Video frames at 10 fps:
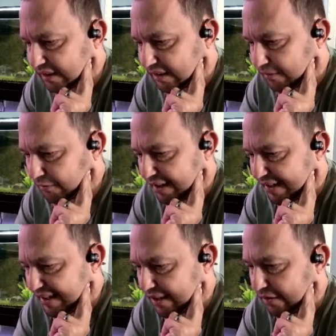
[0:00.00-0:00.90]
Right
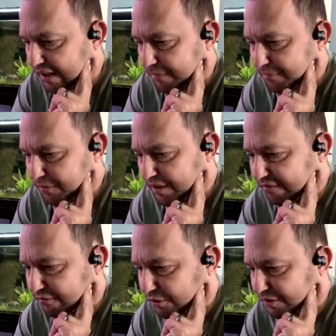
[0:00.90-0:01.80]
now, I'm looking
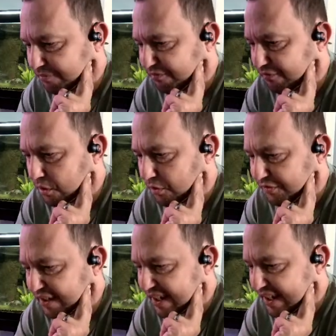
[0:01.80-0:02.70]
for some photos
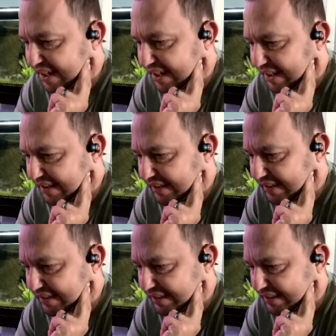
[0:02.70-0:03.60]
I had.
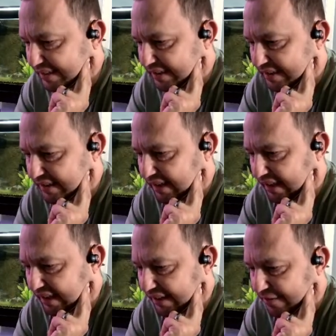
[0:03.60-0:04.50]

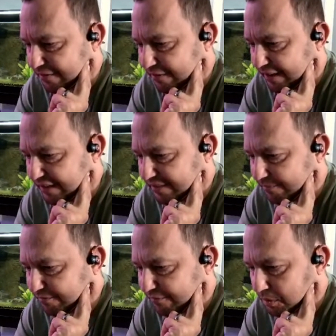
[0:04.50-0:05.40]
I created some
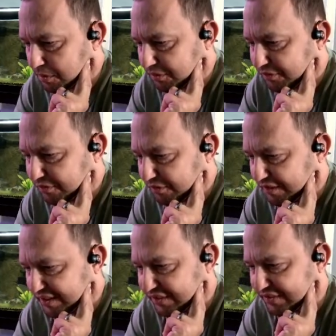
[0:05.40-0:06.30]
photos for
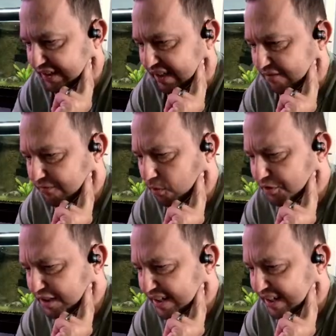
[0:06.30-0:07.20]
this, and
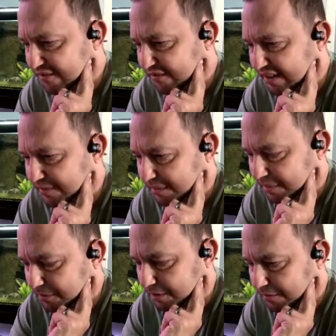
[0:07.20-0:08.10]
unfortunately, I can't find them
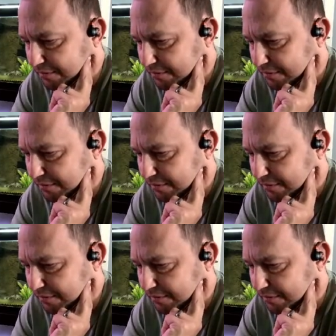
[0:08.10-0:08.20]
anymore.